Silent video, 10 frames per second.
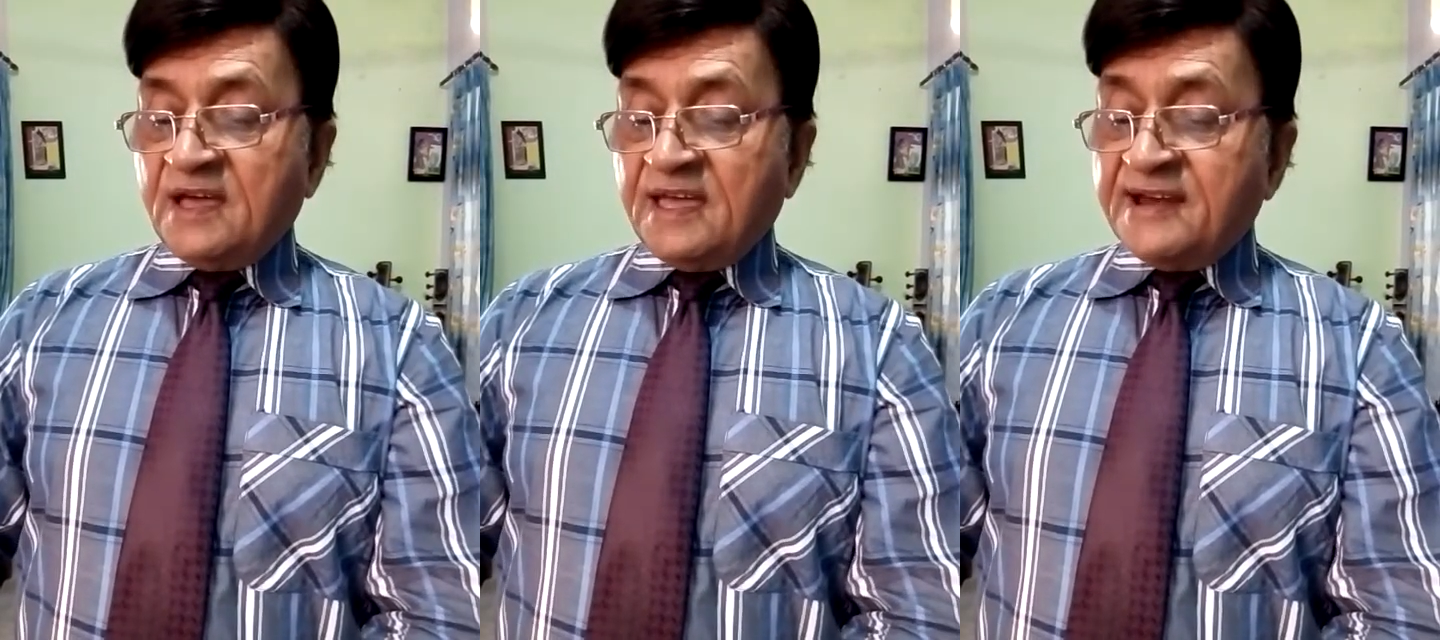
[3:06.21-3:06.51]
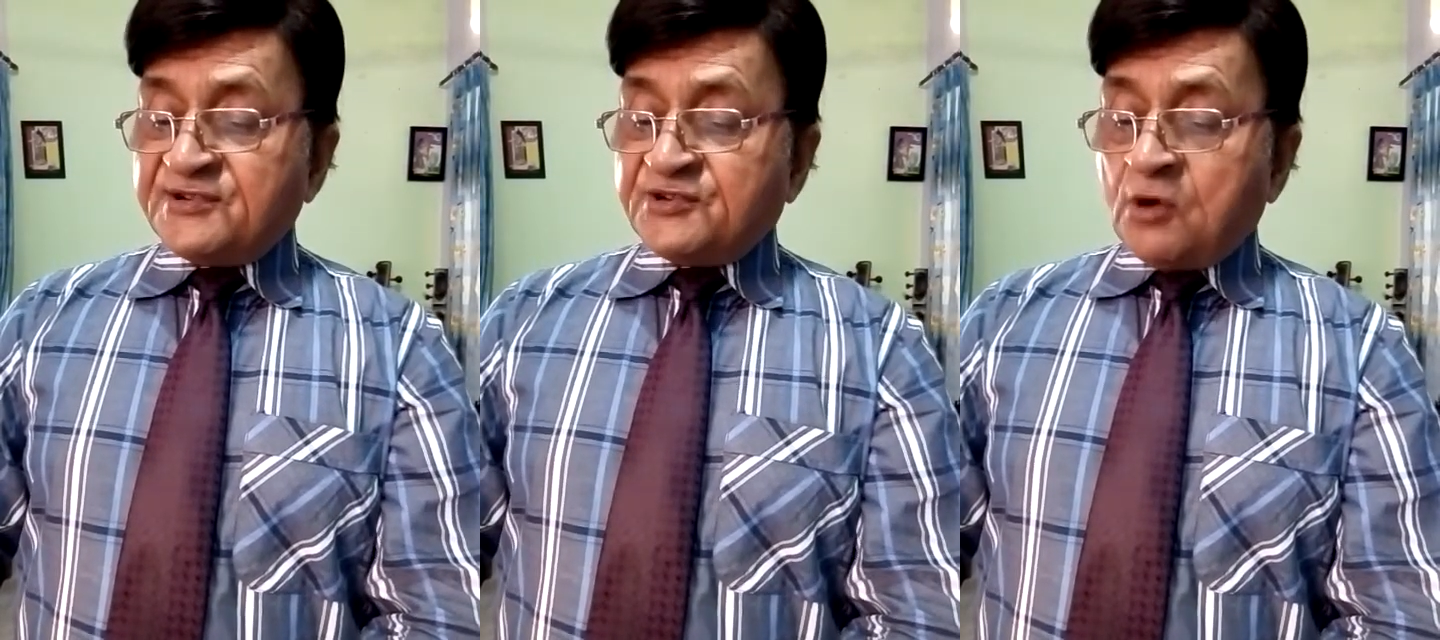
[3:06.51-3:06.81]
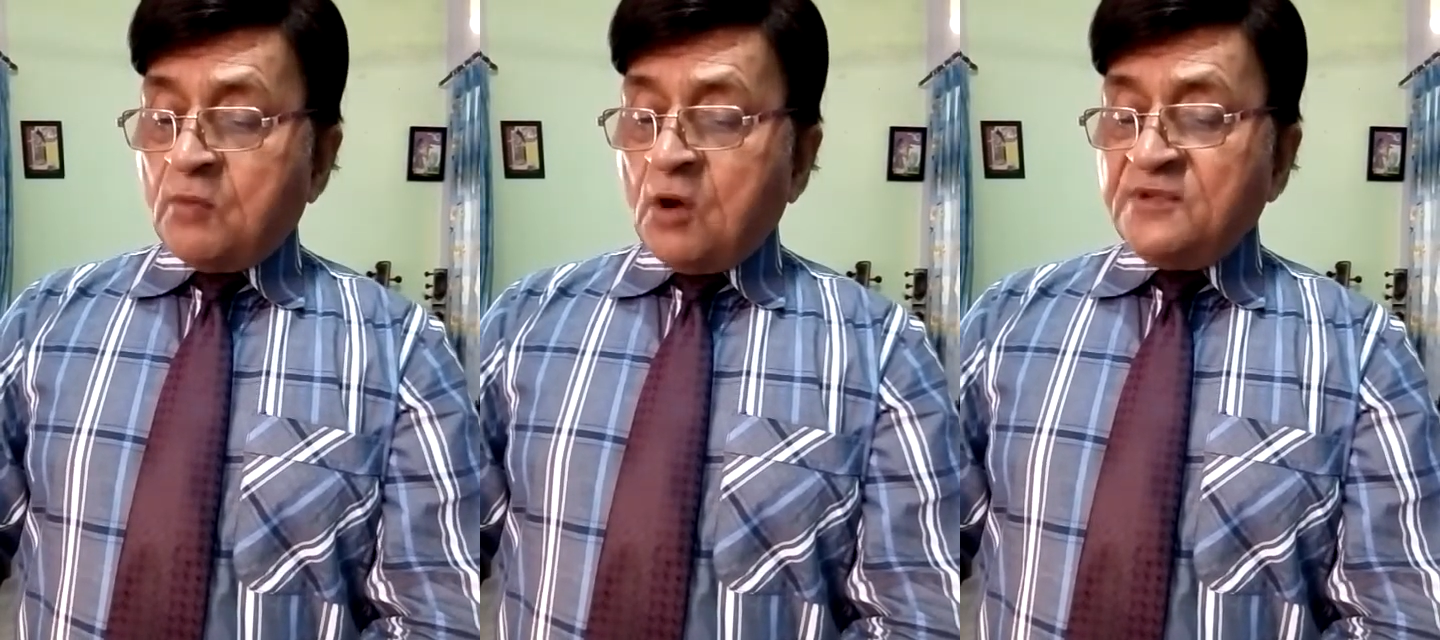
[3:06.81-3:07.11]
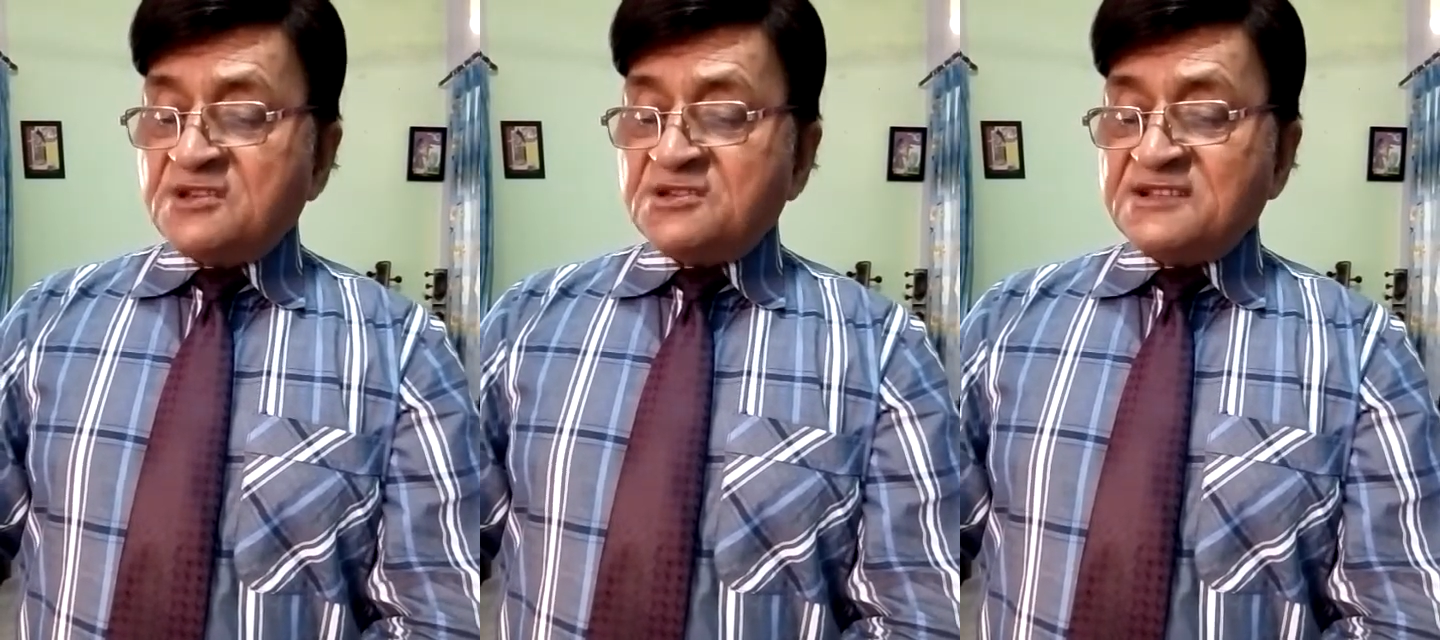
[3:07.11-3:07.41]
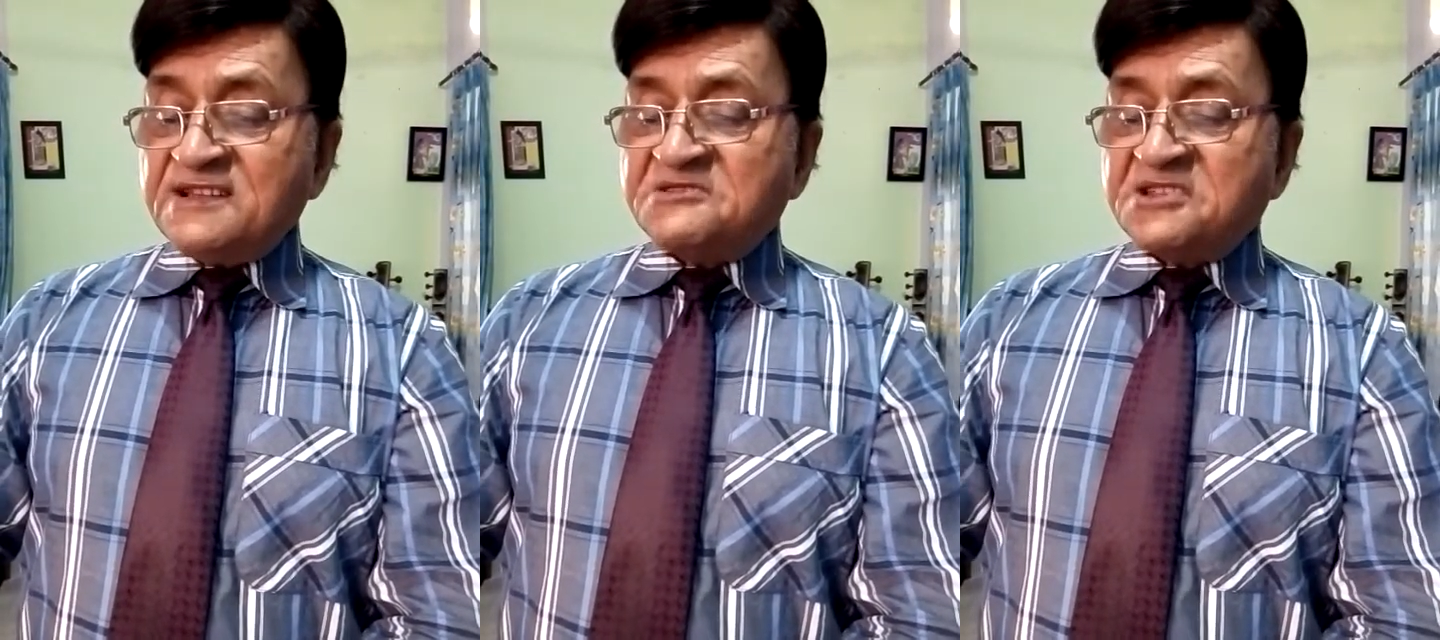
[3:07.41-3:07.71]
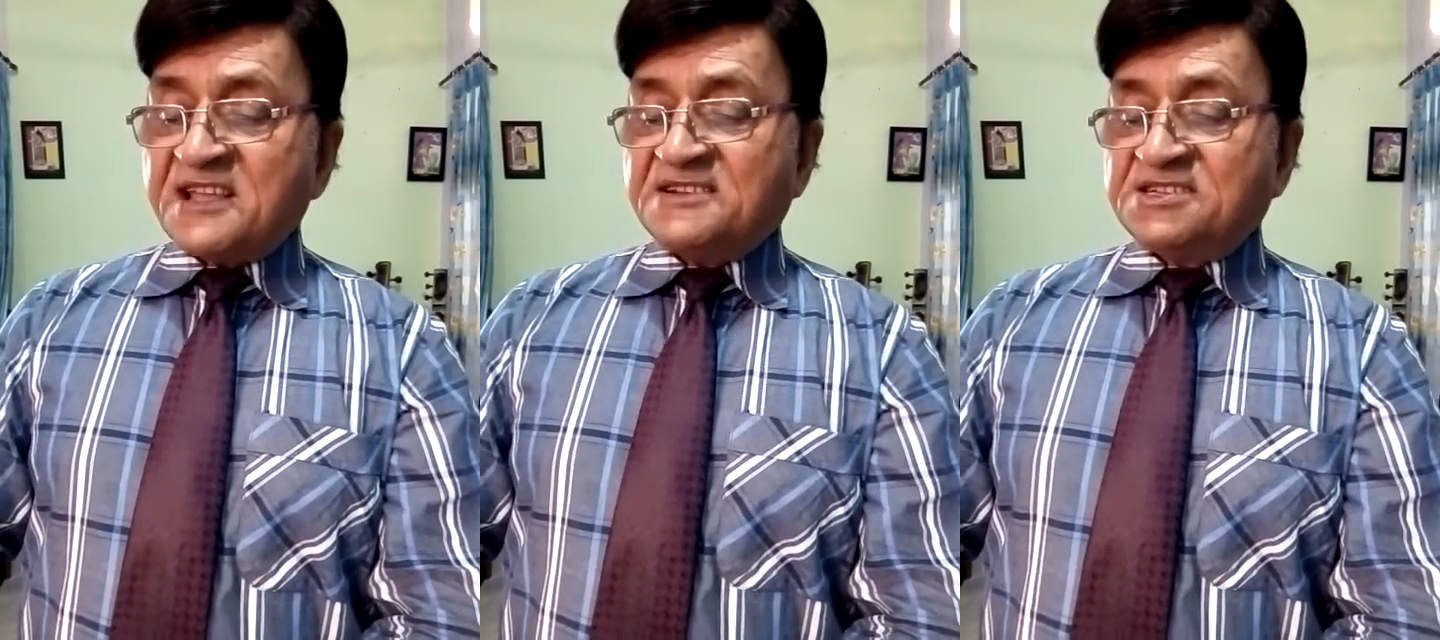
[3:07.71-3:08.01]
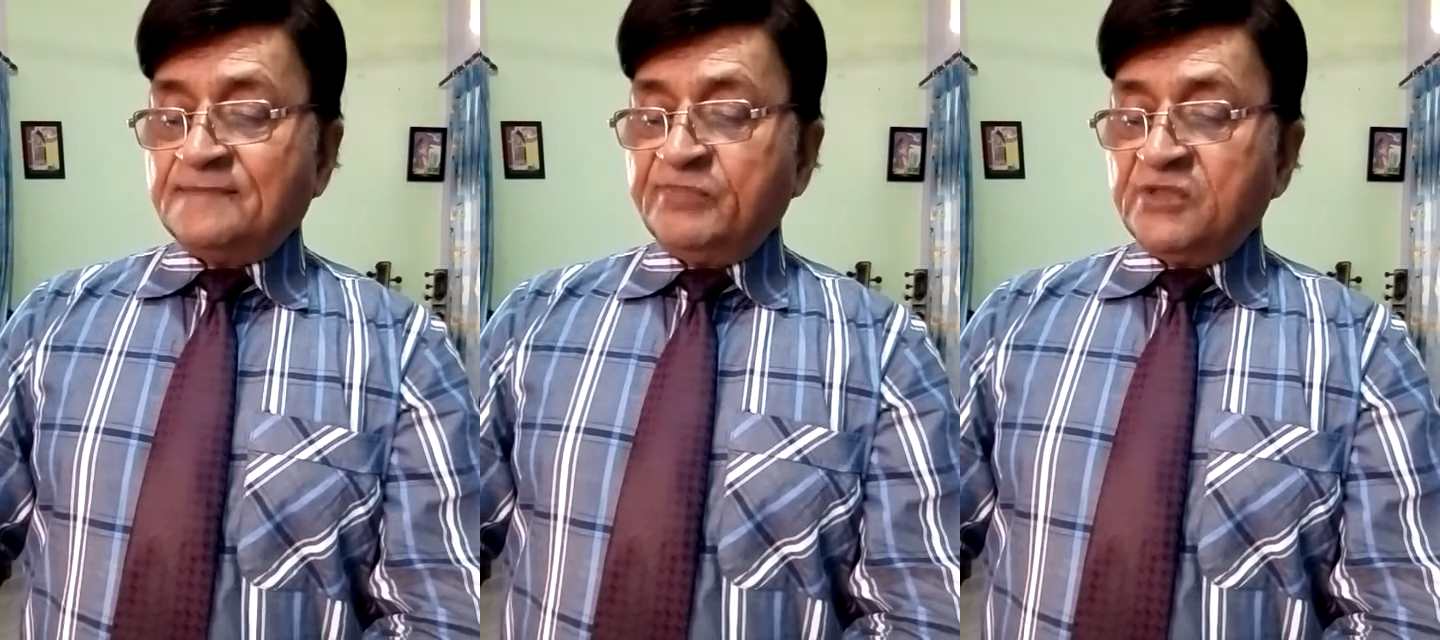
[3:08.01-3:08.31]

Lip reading: entomo means insect,